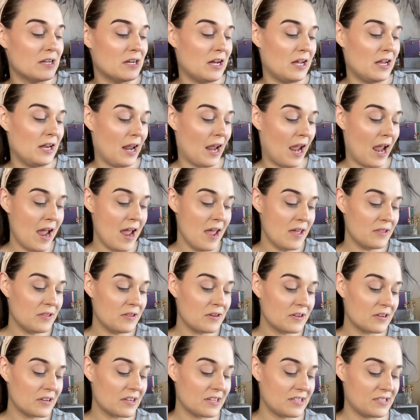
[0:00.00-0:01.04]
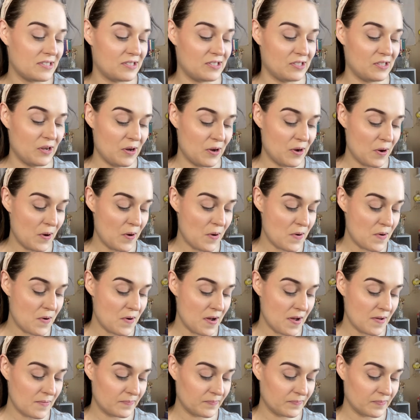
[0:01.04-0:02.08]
an eye look. So